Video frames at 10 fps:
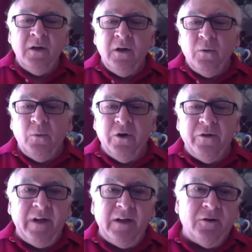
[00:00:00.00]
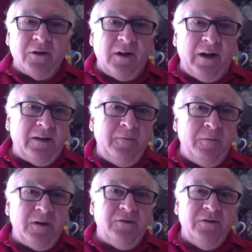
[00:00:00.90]
Will they look like the
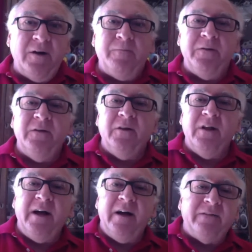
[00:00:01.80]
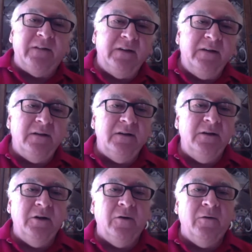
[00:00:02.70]
picture up in the left?
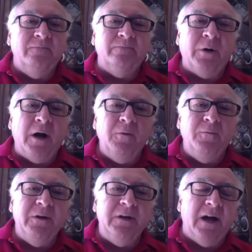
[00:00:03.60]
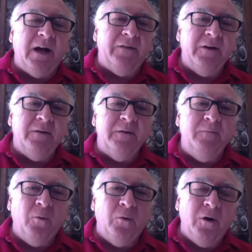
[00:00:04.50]
Probably not. They're going to be
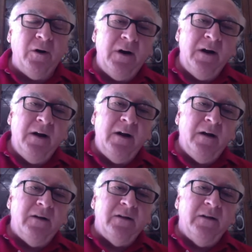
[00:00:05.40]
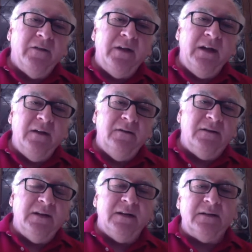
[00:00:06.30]
more things
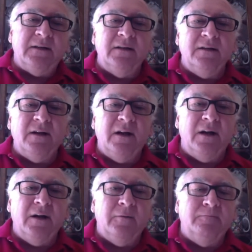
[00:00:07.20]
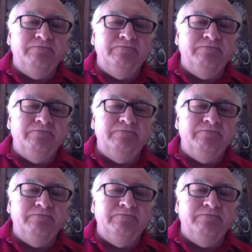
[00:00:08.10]
that are